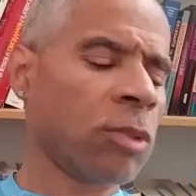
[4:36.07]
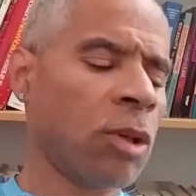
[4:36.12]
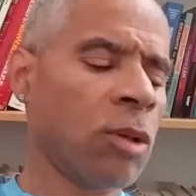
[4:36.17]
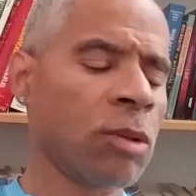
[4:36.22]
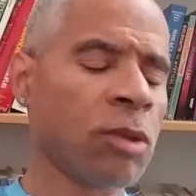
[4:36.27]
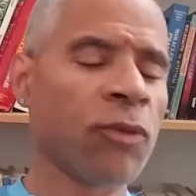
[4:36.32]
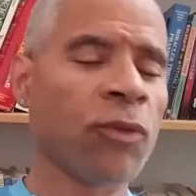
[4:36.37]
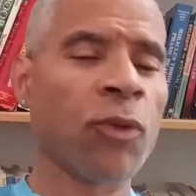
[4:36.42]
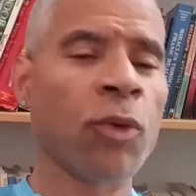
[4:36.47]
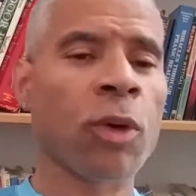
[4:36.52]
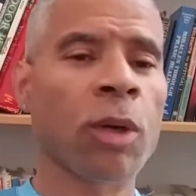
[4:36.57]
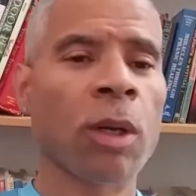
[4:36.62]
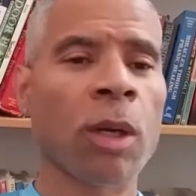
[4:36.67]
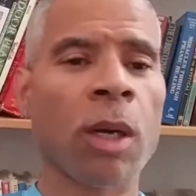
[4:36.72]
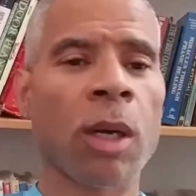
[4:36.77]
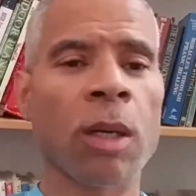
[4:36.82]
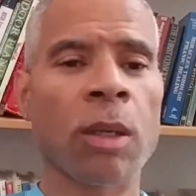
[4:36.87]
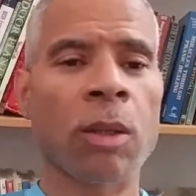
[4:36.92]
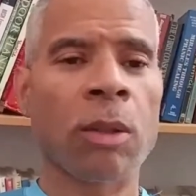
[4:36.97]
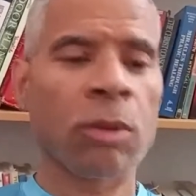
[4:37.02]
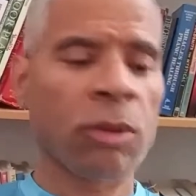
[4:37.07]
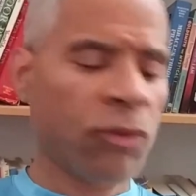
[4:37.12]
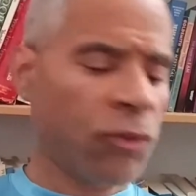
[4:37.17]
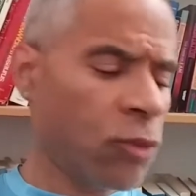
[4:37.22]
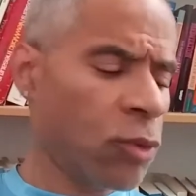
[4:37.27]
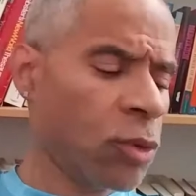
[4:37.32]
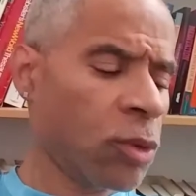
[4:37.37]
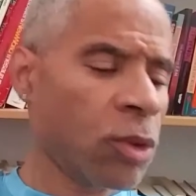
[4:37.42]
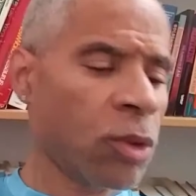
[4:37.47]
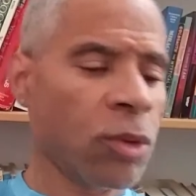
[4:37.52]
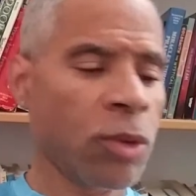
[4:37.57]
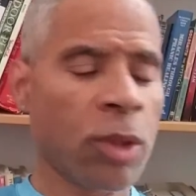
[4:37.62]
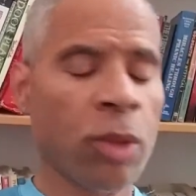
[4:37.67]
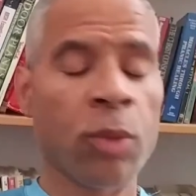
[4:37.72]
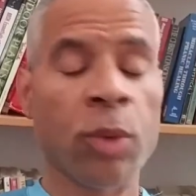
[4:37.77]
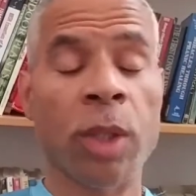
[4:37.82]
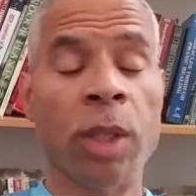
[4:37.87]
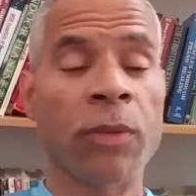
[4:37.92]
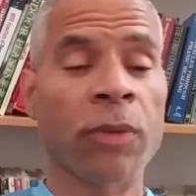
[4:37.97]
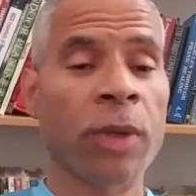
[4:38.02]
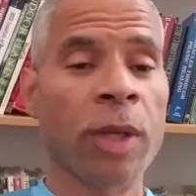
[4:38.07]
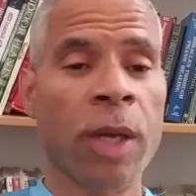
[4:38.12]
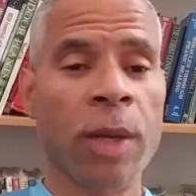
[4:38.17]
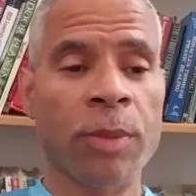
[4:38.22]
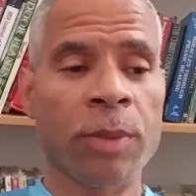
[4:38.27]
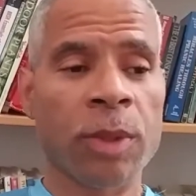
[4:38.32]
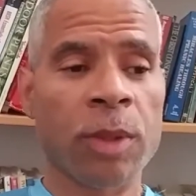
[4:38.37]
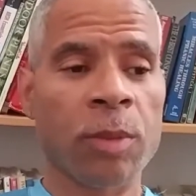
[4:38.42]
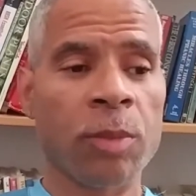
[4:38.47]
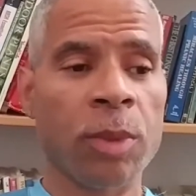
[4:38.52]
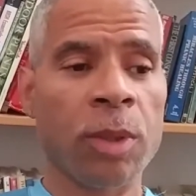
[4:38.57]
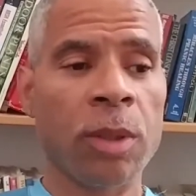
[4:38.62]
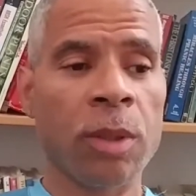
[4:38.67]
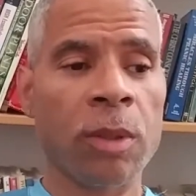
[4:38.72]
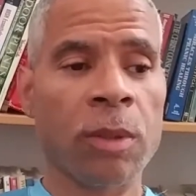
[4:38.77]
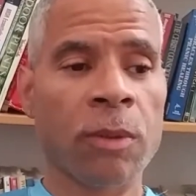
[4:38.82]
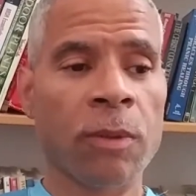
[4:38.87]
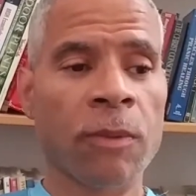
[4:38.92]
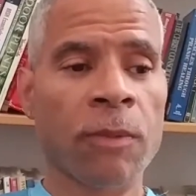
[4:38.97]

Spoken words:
it's 4 o'clock, oh, it's 4:30, whatever it happens to be.